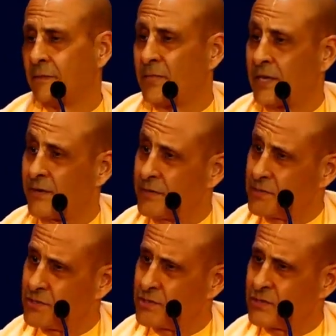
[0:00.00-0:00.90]
The
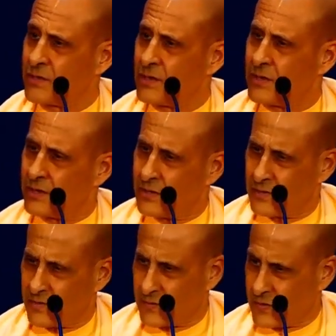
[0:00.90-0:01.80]
parents
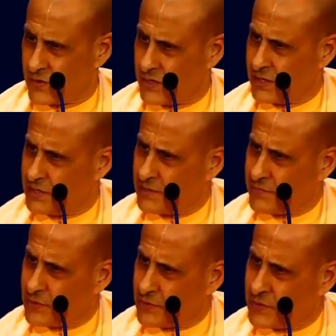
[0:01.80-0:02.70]
could
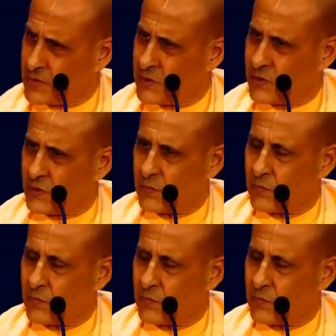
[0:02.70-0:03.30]
give her